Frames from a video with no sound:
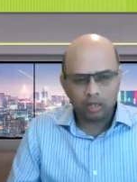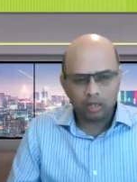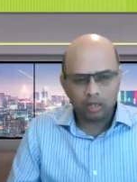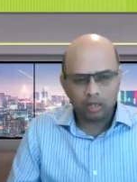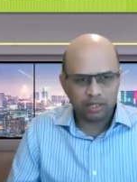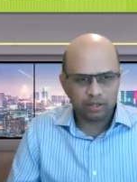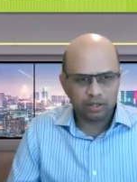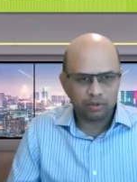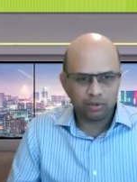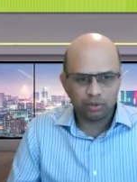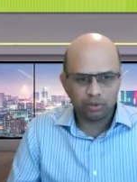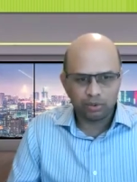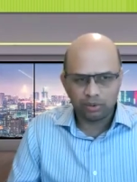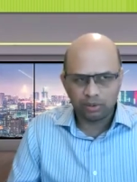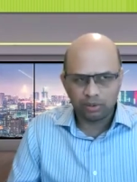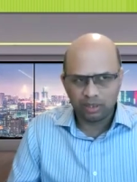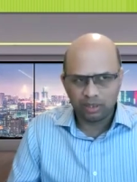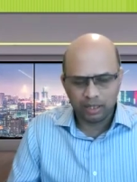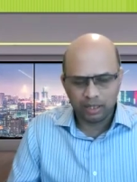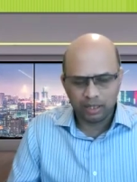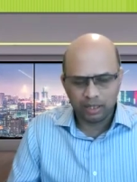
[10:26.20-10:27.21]
was
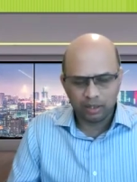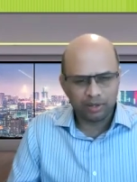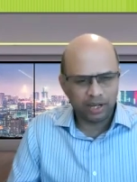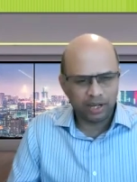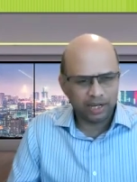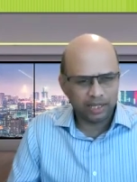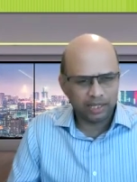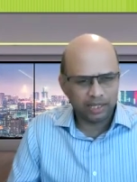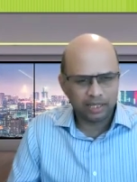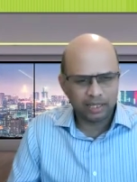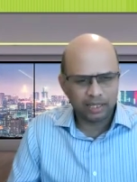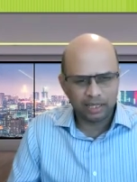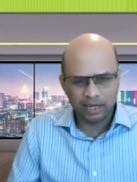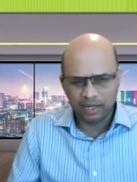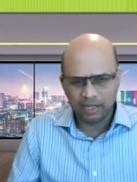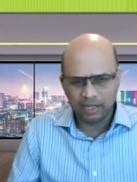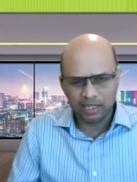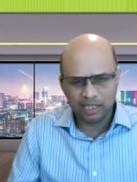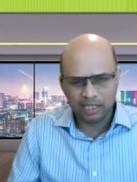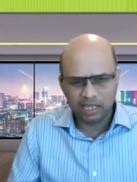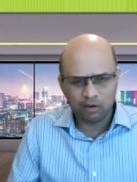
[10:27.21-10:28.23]
good, around ninety,
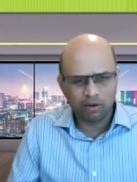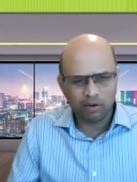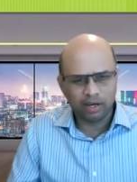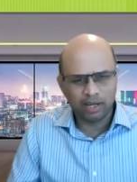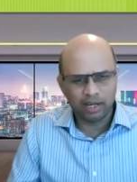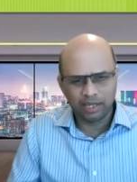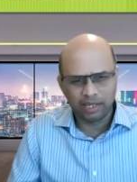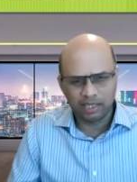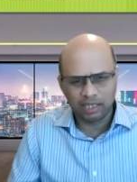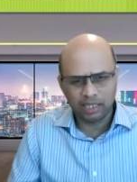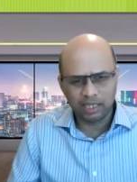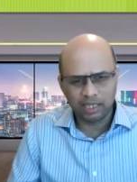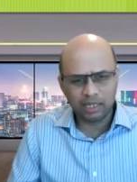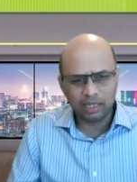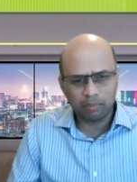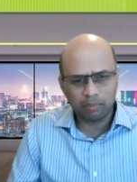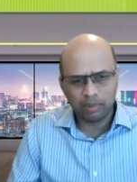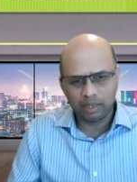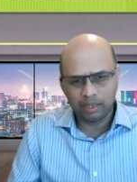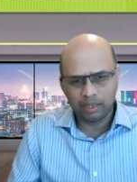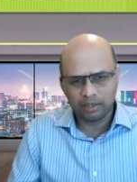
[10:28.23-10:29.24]
eighty-seven, ninety.
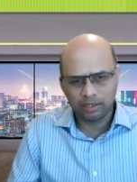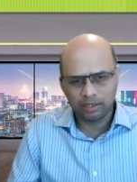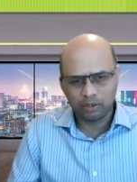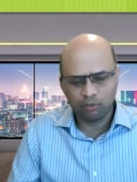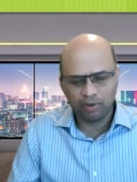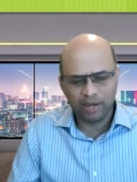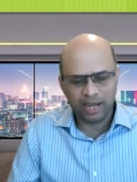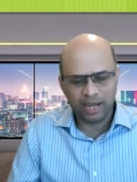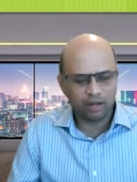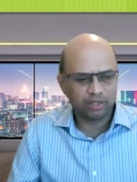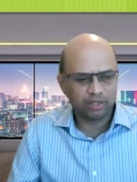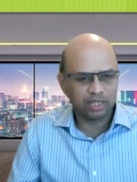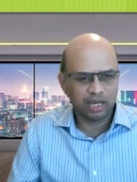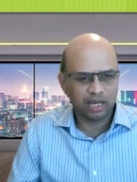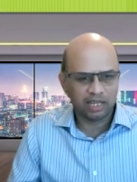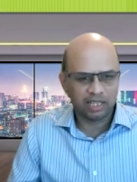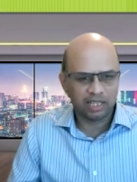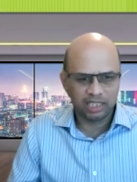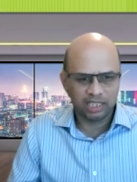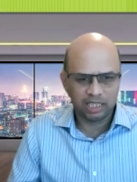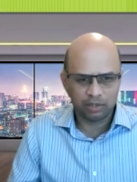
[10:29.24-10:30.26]
But, you know, we have
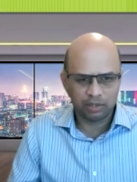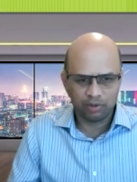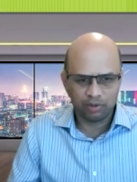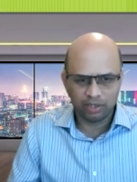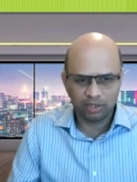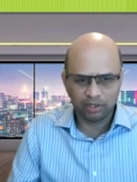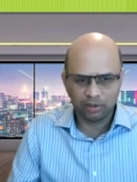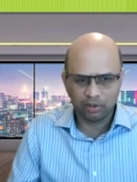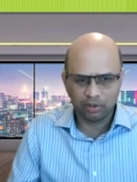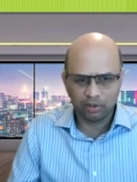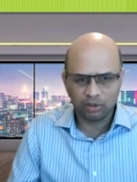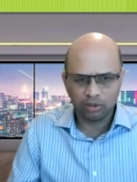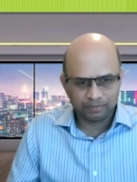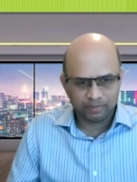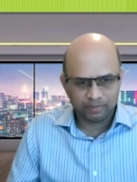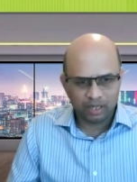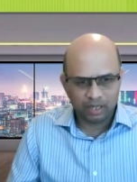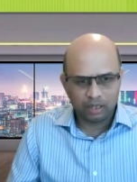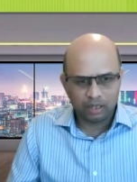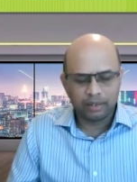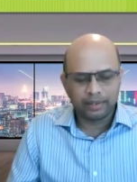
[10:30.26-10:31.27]
challenges with, you know,
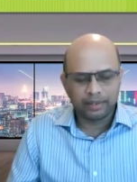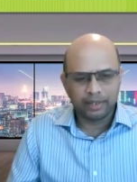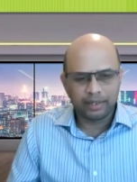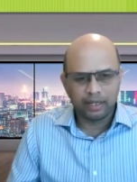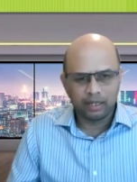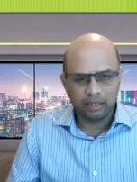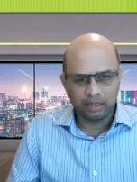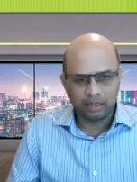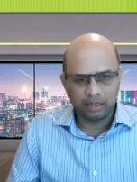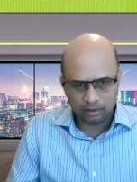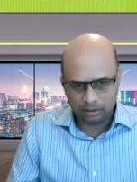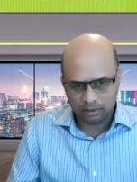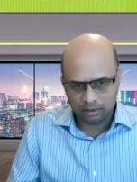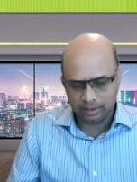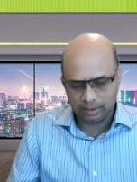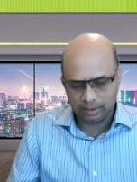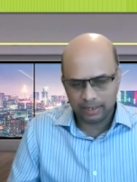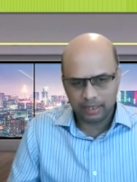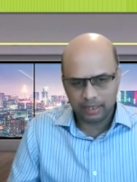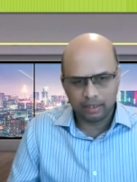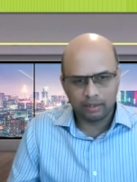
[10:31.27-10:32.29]
uh,
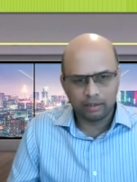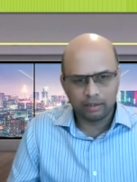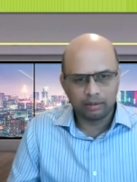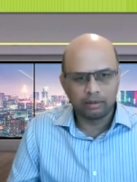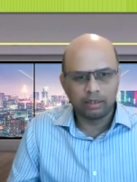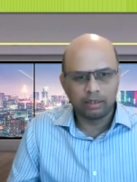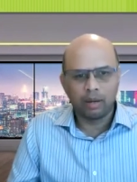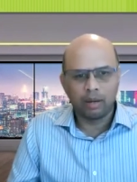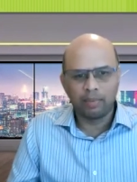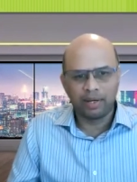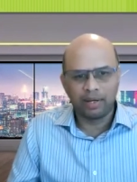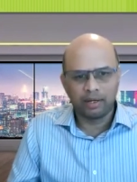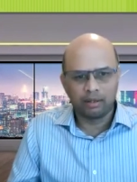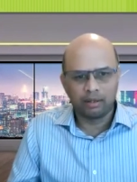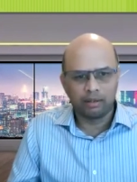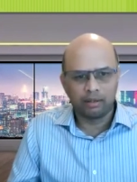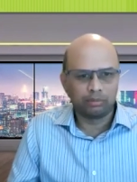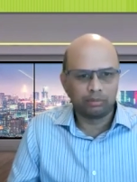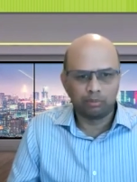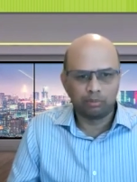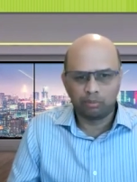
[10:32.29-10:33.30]
I mean,
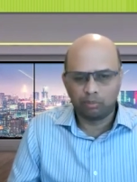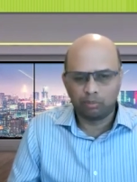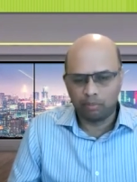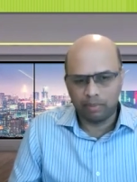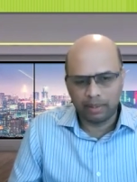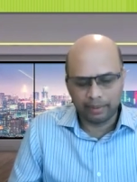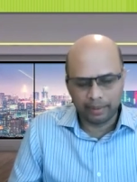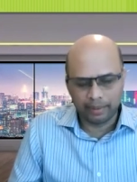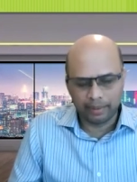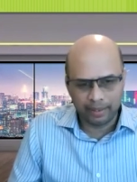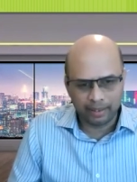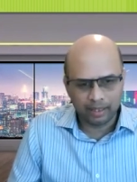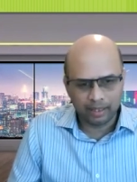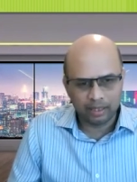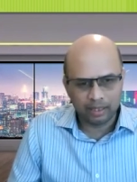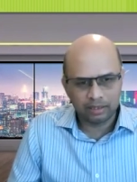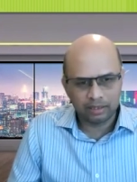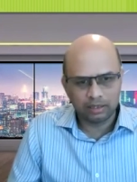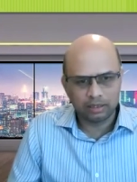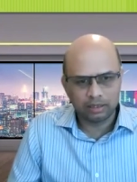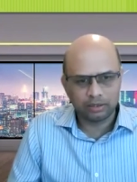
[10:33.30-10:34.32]
uh,
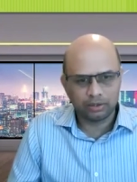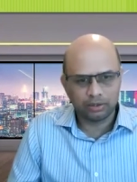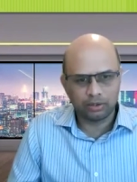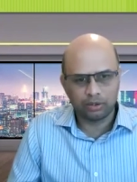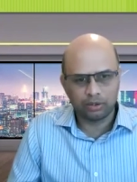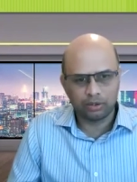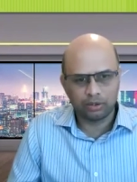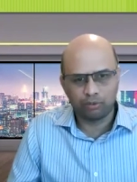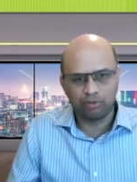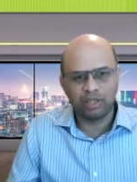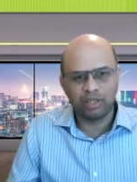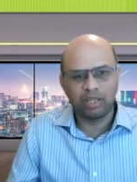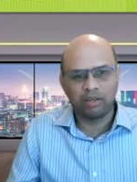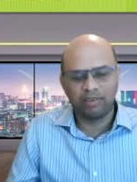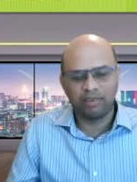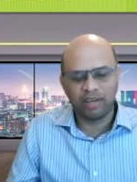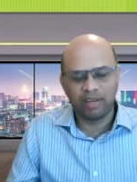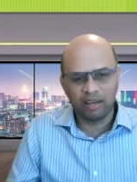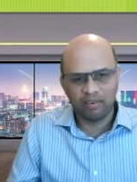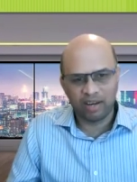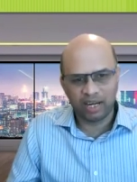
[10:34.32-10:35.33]
rentals. So we,
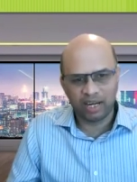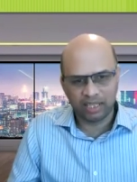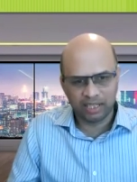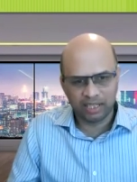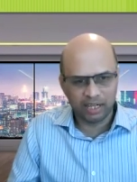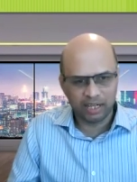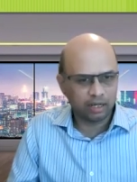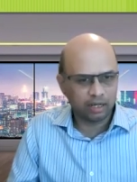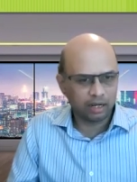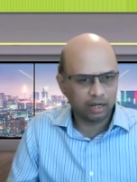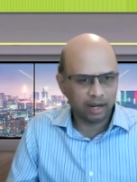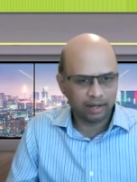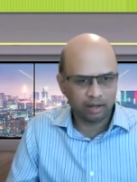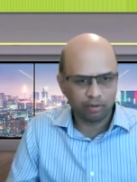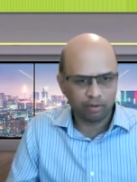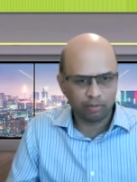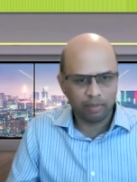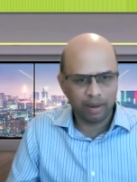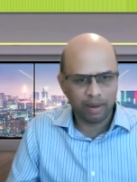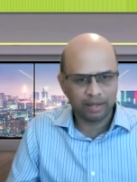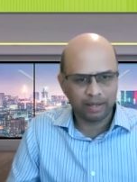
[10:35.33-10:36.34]
we evicted a lot
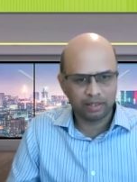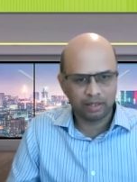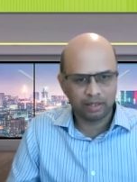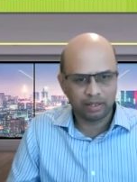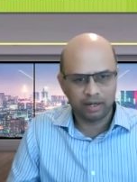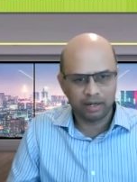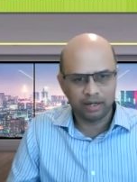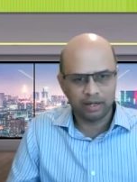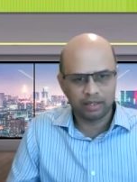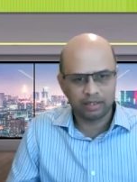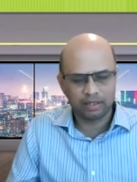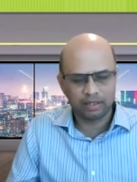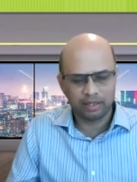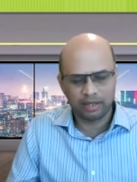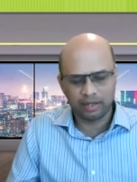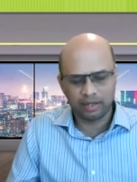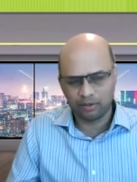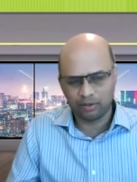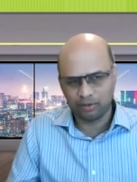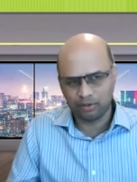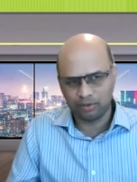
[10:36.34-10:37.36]
of bad tenants,
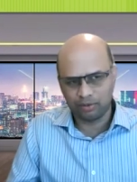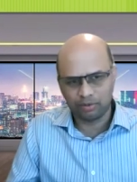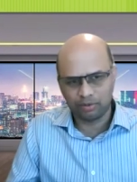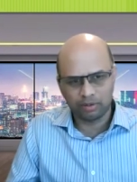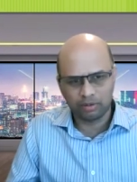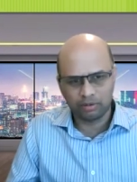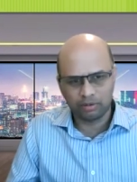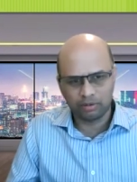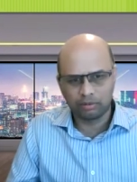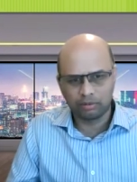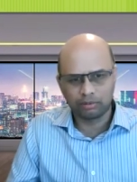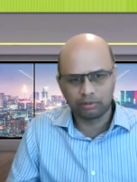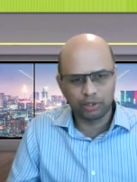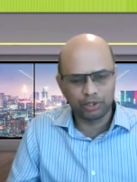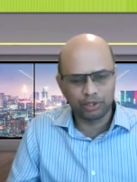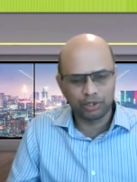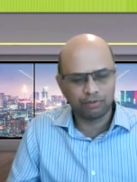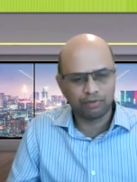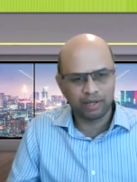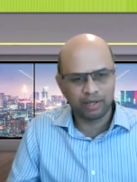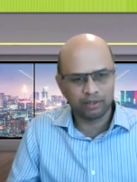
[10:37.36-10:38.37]
around you know,
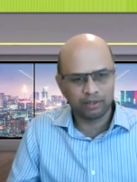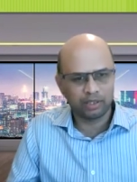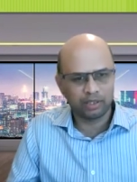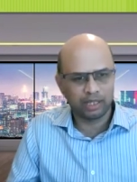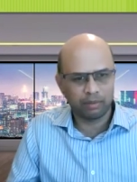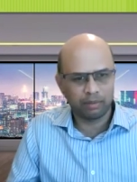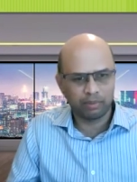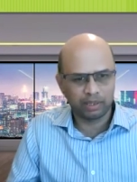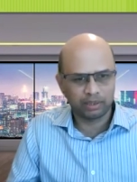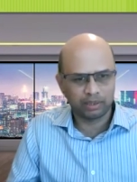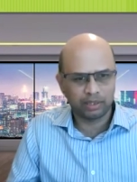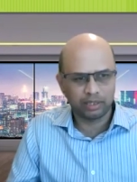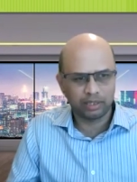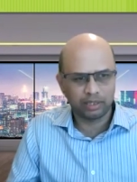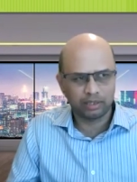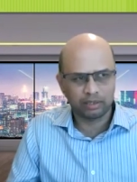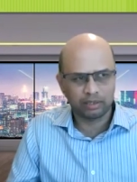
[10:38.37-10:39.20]
twenty-five to thirty percent,